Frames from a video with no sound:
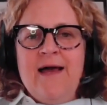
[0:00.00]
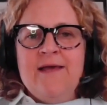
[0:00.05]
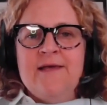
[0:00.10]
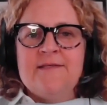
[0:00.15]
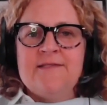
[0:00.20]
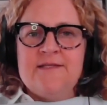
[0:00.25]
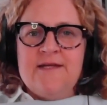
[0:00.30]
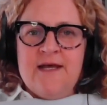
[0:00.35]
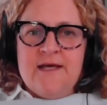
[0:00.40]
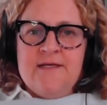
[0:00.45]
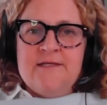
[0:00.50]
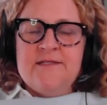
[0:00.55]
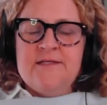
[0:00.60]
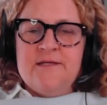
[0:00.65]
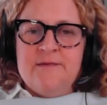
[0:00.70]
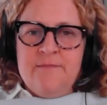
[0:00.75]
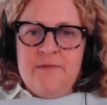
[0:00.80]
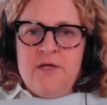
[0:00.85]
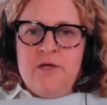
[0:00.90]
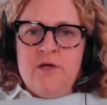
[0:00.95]
it's nice
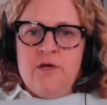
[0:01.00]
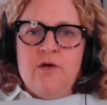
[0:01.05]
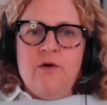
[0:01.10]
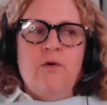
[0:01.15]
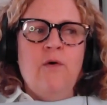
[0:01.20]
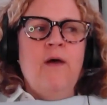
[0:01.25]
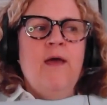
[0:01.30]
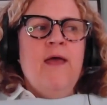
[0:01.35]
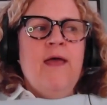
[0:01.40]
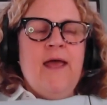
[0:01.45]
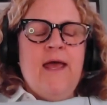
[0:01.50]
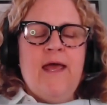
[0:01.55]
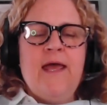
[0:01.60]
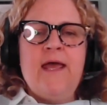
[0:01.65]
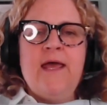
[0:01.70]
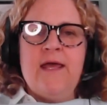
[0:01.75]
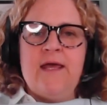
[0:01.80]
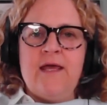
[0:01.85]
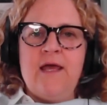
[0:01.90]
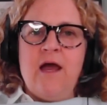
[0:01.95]
to meet you.
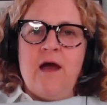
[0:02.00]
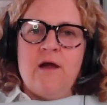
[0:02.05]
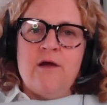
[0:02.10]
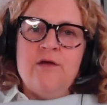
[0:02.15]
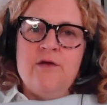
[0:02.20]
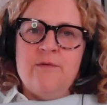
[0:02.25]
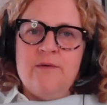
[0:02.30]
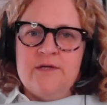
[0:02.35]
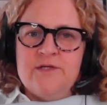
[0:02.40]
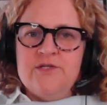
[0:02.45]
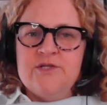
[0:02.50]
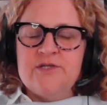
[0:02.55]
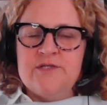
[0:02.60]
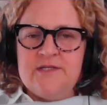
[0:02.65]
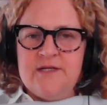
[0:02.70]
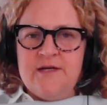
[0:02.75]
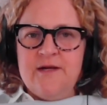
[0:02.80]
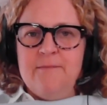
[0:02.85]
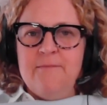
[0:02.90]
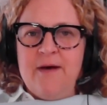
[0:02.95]
Hey, are you
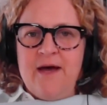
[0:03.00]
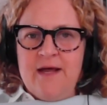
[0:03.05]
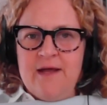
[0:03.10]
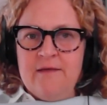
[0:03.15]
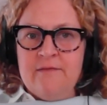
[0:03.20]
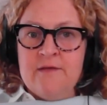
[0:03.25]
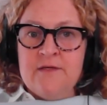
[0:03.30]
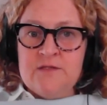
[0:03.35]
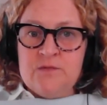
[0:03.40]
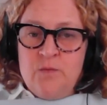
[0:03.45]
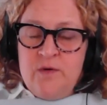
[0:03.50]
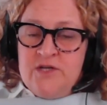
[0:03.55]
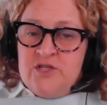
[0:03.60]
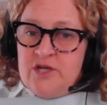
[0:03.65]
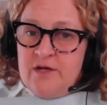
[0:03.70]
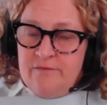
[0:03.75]
interested in buying this widget